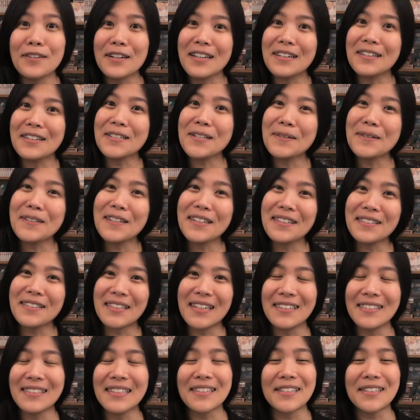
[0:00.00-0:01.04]
those who don't
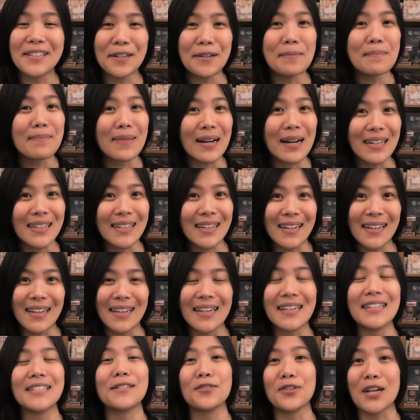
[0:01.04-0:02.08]
know, the term manga
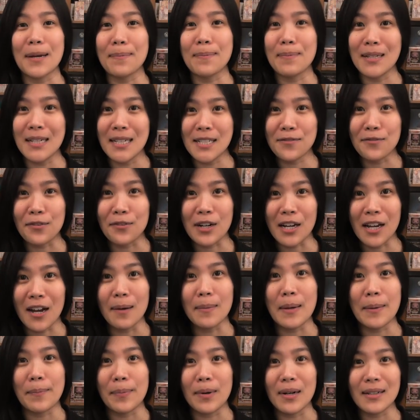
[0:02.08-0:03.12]
is Japanese for
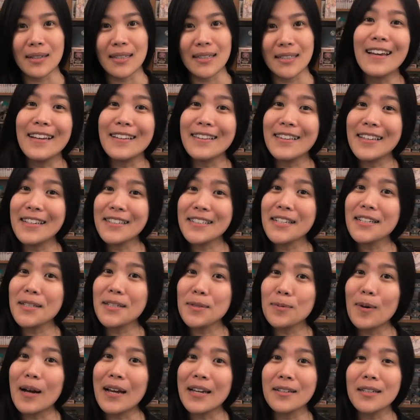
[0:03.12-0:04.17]
comic book, and this is
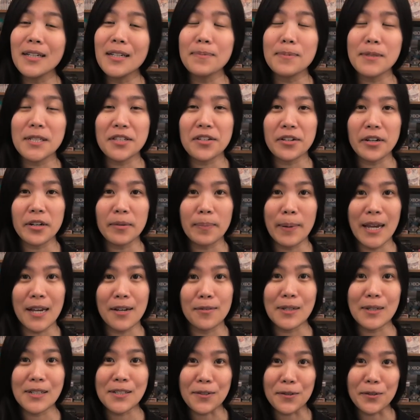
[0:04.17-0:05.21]
why Clip Studio Paint
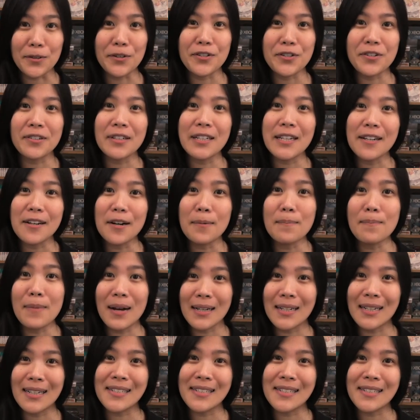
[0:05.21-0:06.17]
was originally called Manga